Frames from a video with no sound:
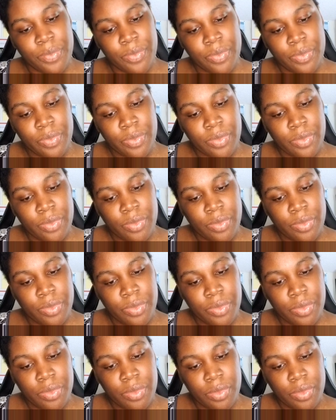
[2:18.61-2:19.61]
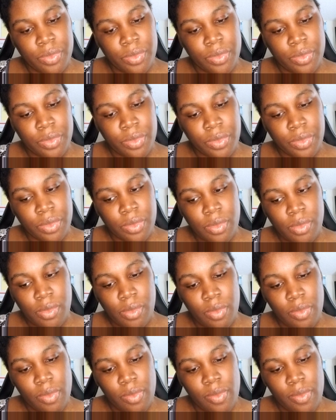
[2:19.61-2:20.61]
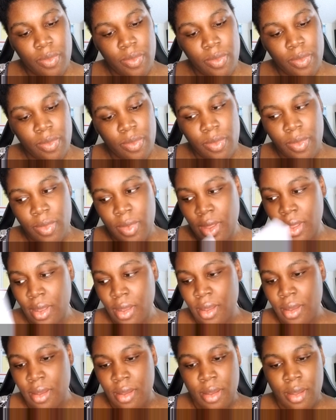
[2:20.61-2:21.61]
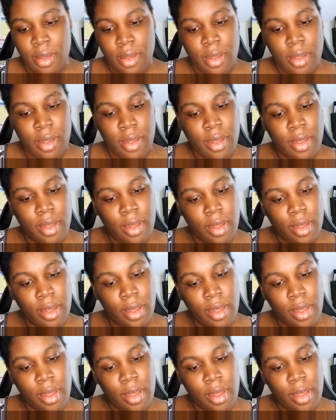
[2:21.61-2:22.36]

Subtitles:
(silence)